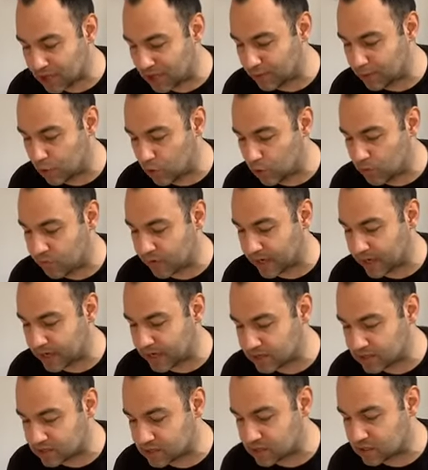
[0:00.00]
am over
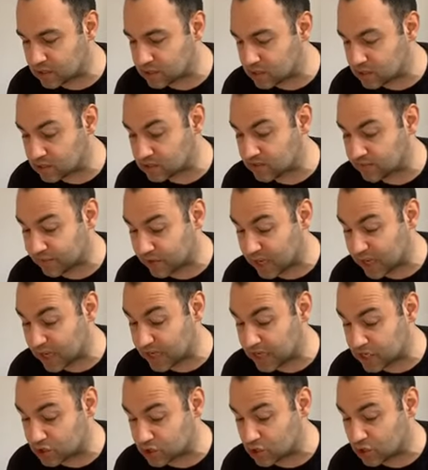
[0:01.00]
18 years of
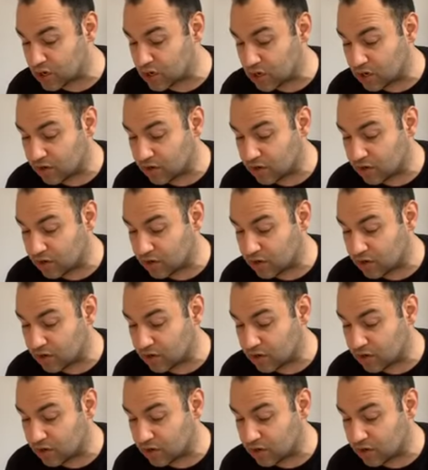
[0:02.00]
age,